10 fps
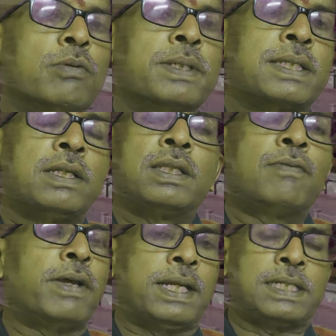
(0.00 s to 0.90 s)
will be seen in
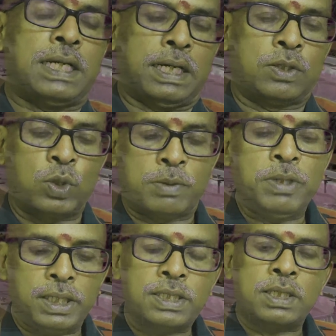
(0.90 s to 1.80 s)
the financial angle. So it
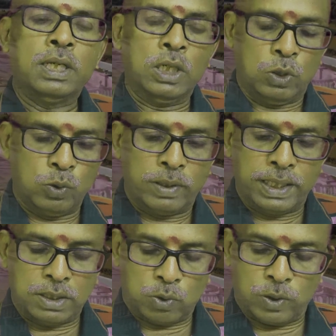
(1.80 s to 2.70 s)
means you
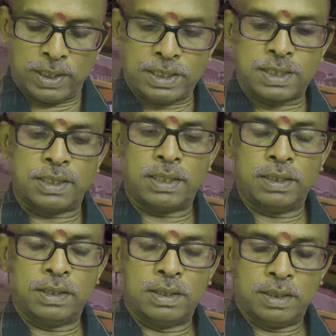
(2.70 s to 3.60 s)
get quotation